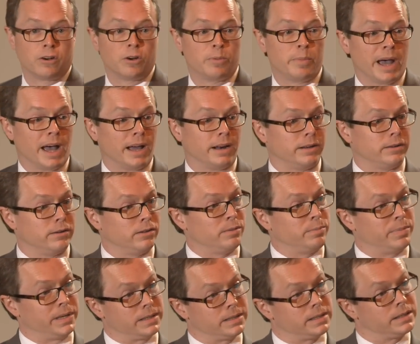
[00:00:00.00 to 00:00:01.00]
go about and do the
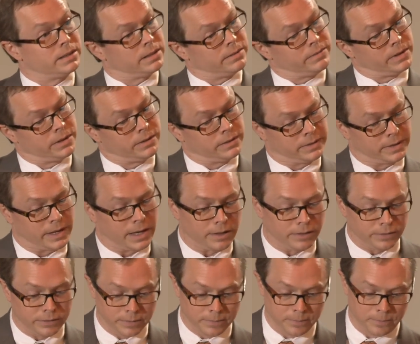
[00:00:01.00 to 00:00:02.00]
business of those
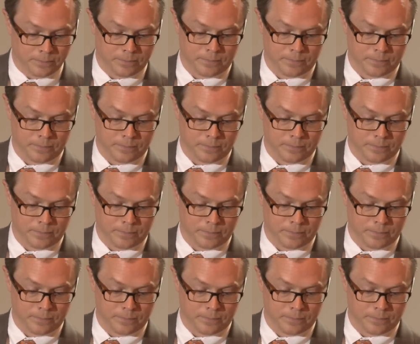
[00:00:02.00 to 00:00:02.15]
cells.